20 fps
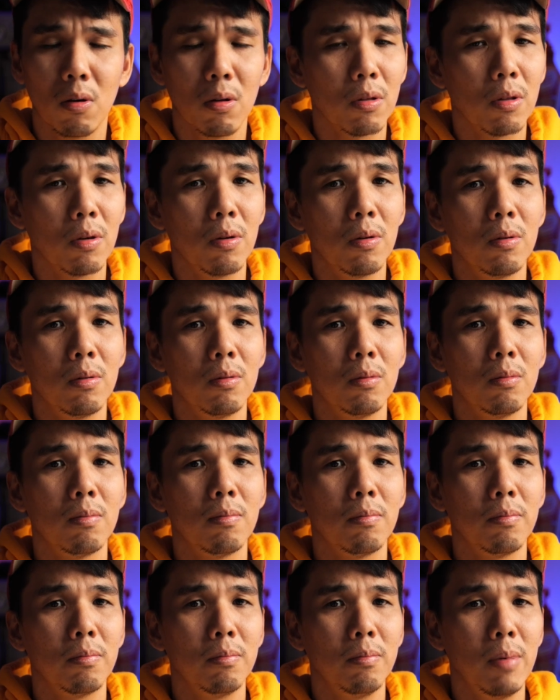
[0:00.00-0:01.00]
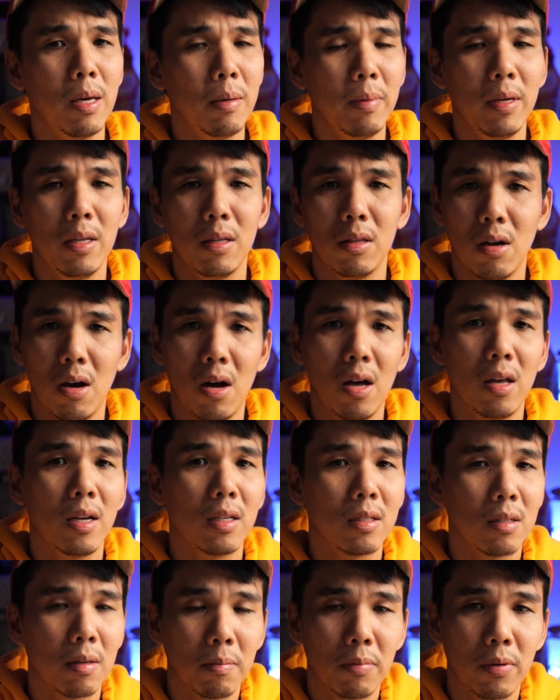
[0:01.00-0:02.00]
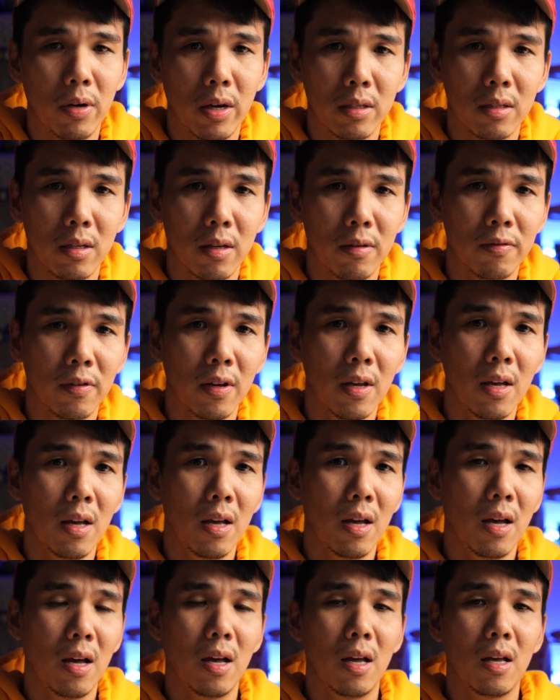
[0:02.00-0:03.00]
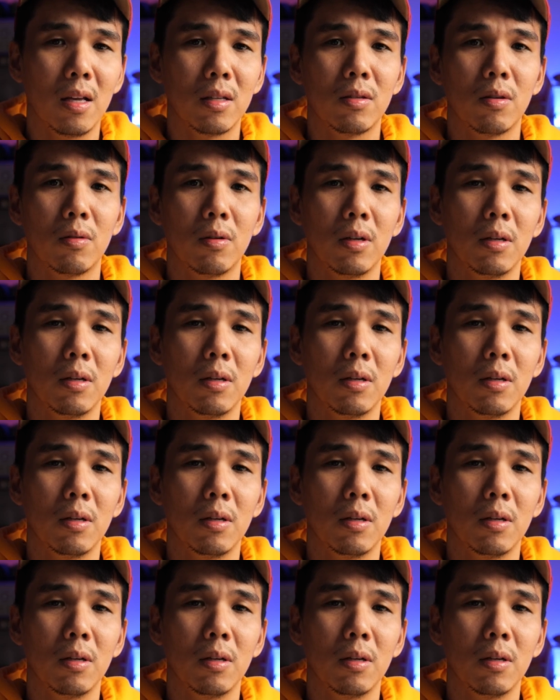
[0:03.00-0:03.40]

although maybe not as impressive as the